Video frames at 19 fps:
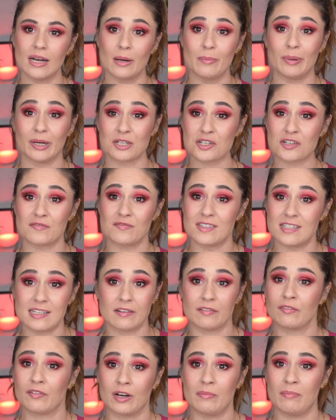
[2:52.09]
a bunch of
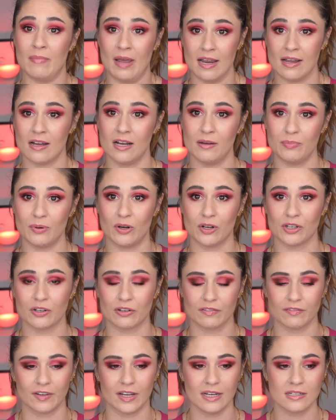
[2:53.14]
different makeup on your
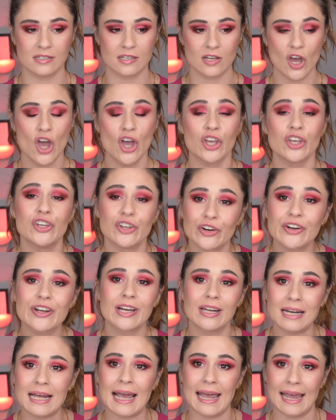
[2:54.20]
face, you're
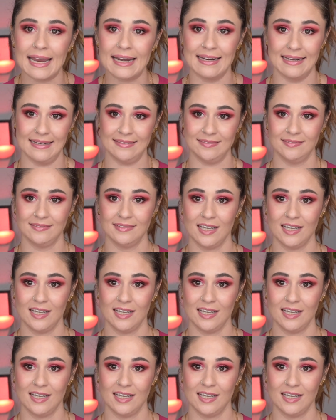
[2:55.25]
gonna hate it.